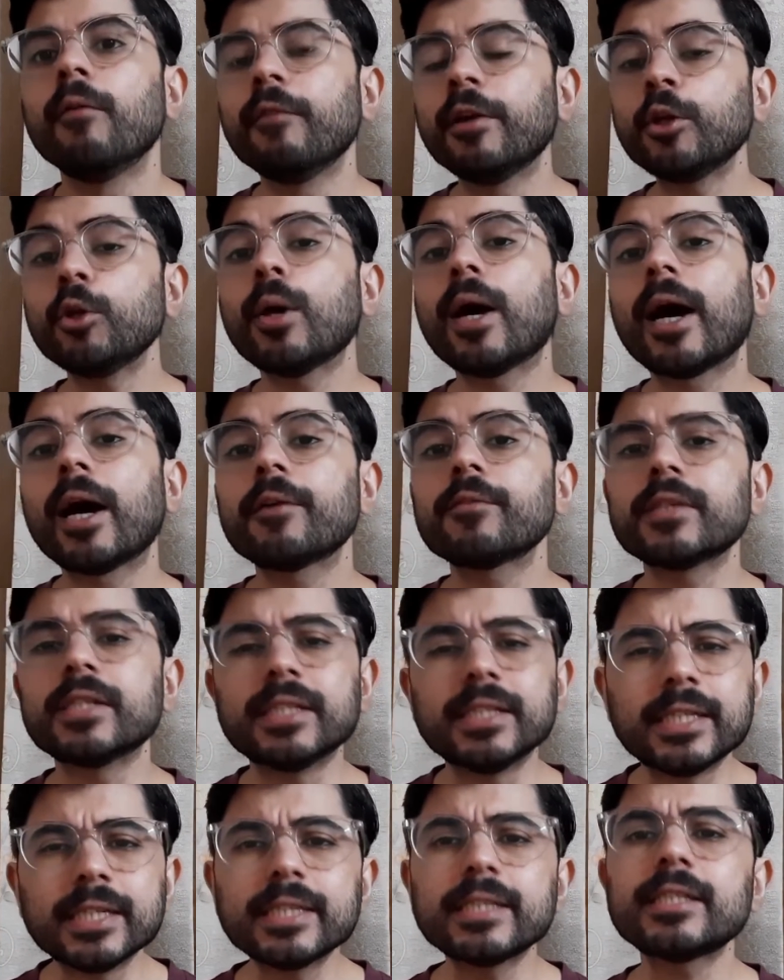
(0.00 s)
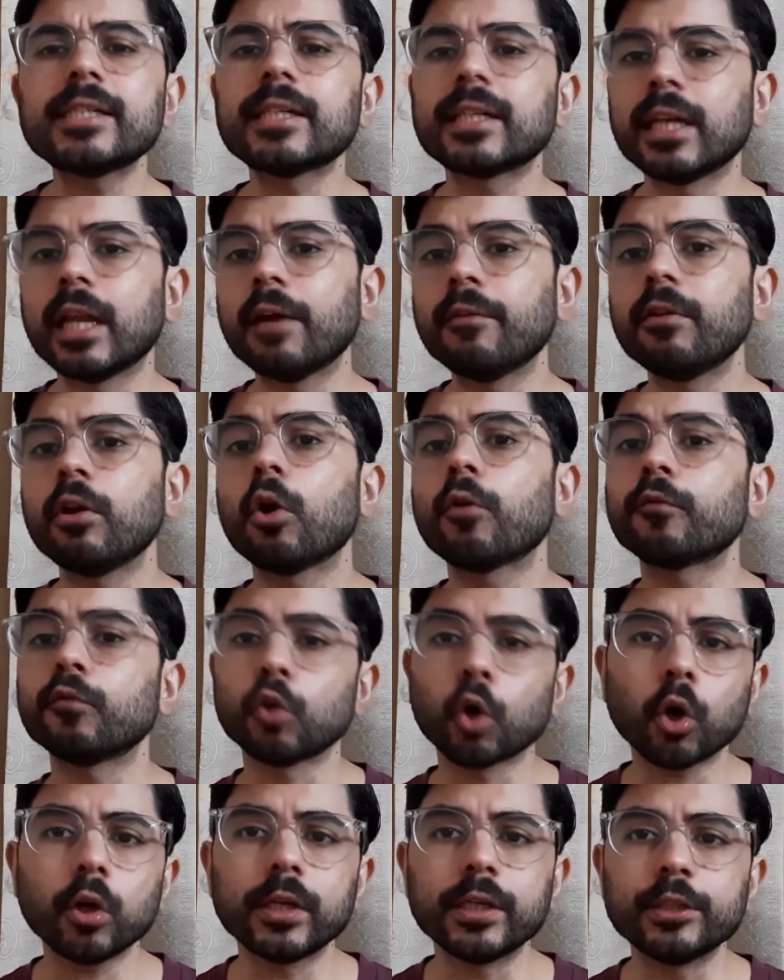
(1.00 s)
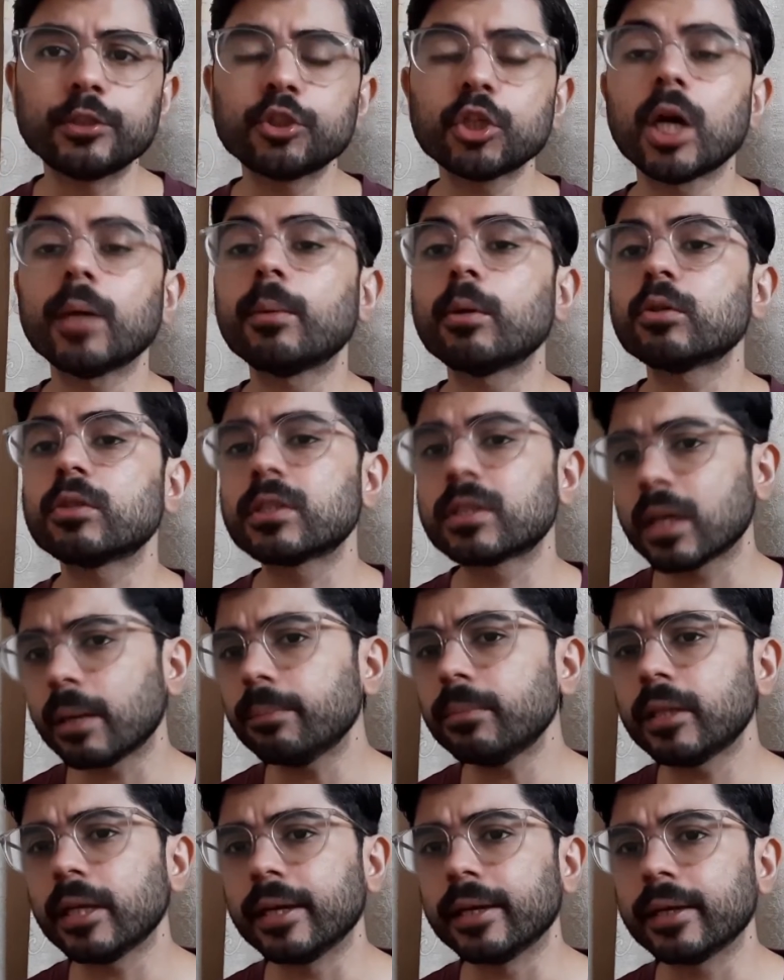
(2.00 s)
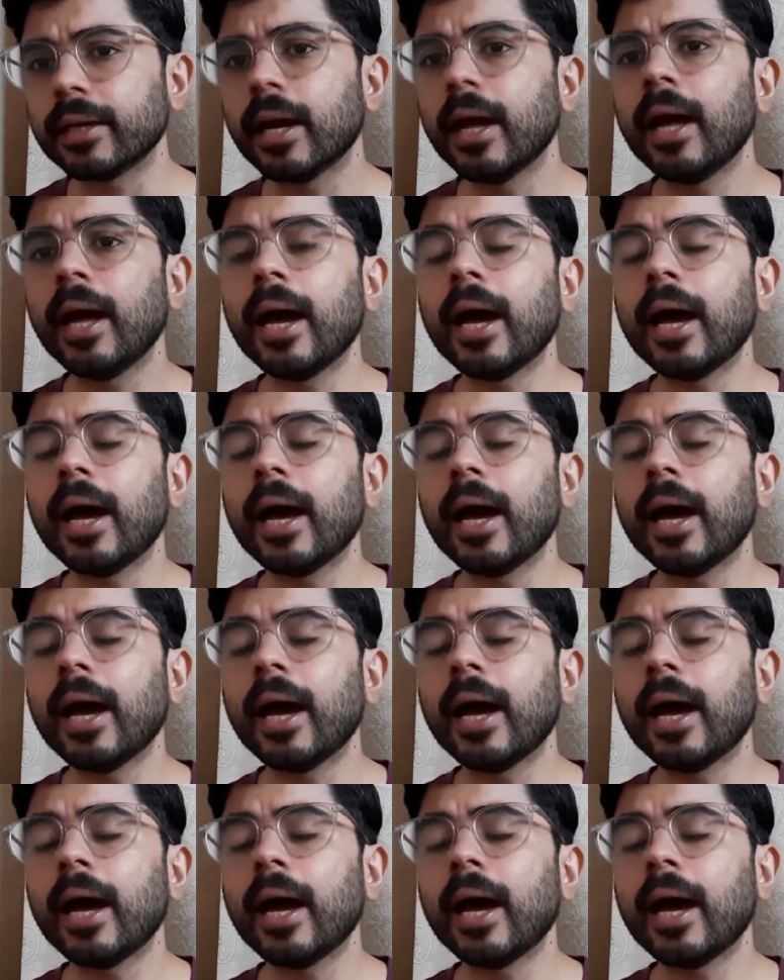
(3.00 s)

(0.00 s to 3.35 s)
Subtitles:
When you have a decent level of knowledge about something